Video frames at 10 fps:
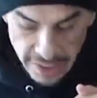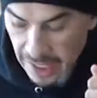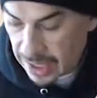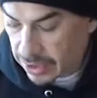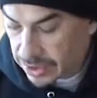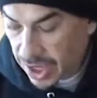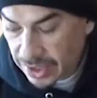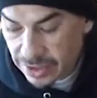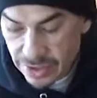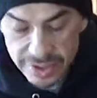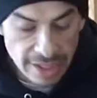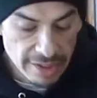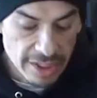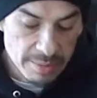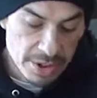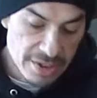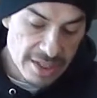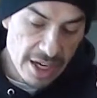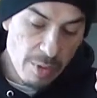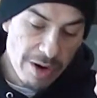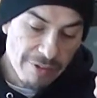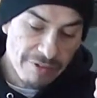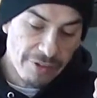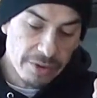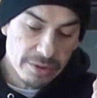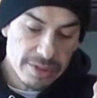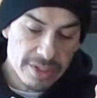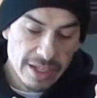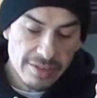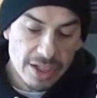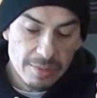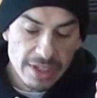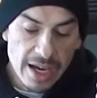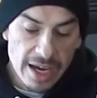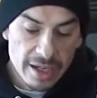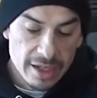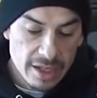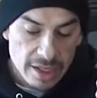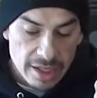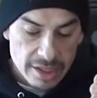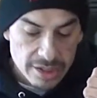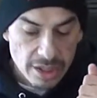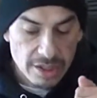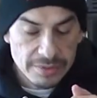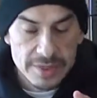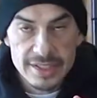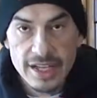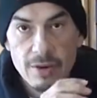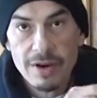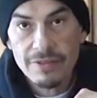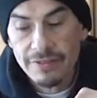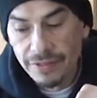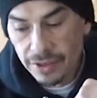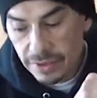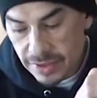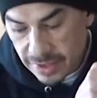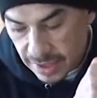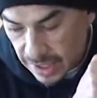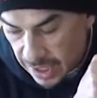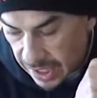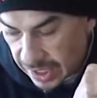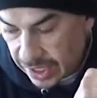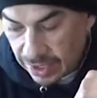and the doctors are telling them to stay away from fruits. They're giving them a diet, telling them to stay away from fruits. And I